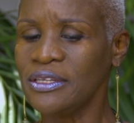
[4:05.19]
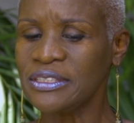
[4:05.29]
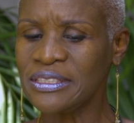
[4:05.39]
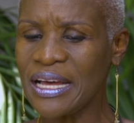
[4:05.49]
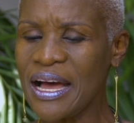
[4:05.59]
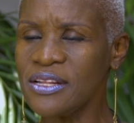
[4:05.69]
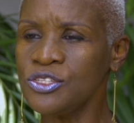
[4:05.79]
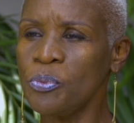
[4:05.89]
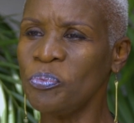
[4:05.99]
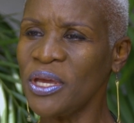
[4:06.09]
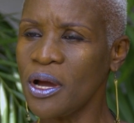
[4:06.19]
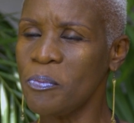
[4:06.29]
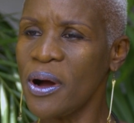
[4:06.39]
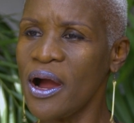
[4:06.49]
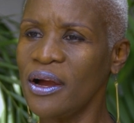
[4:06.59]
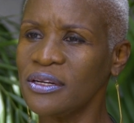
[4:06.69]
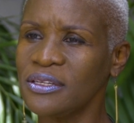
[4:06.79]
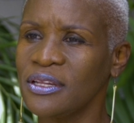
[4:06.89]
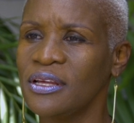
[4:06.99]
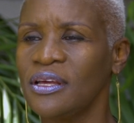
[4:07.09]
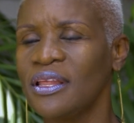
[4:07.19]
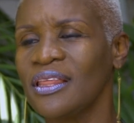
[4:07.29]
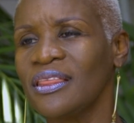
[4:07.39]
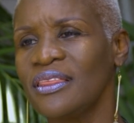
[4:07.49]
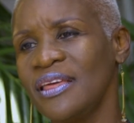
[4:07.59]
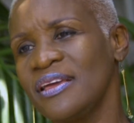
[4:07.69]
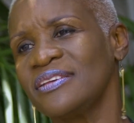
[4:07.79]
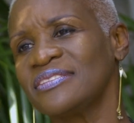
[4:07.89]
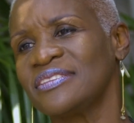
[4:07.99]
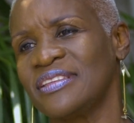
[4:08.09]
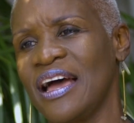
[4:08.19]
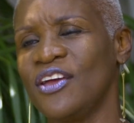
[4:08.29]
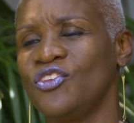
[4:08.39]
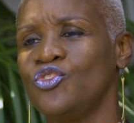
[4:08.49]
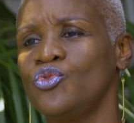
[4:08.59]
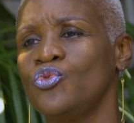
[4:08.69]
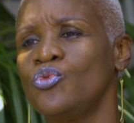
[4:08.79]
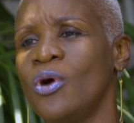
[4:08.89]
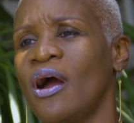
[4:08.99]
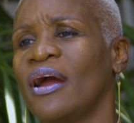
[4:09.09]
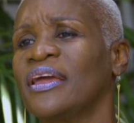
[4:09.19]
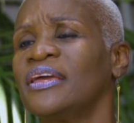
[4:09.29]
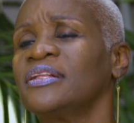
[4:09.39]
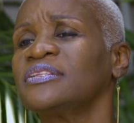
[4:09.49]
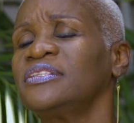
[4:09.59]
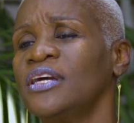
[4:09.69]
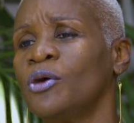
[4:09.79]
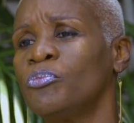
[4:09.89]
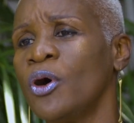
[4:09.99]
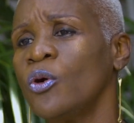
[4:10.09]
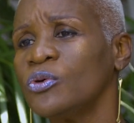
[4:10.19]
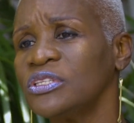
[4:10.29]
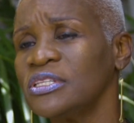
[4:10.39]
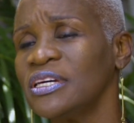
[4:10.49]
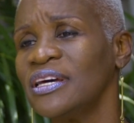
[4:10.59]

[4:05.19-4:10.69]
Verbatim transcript: Start to pick apart the things that you are guilty about